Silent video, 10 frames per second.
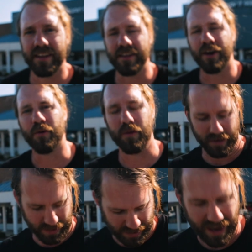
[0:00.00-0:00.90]
Yo,
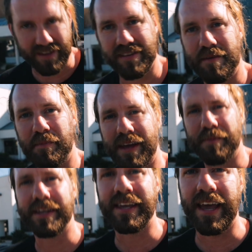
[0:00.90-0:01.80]
Cassian,
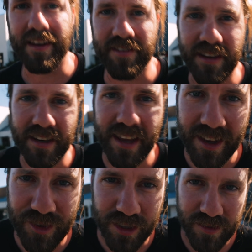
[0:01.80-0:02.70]
baby. Cassian.
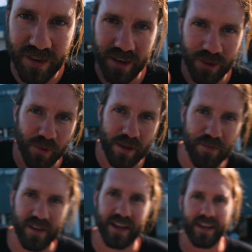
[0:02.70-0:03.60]
Catch us on the website,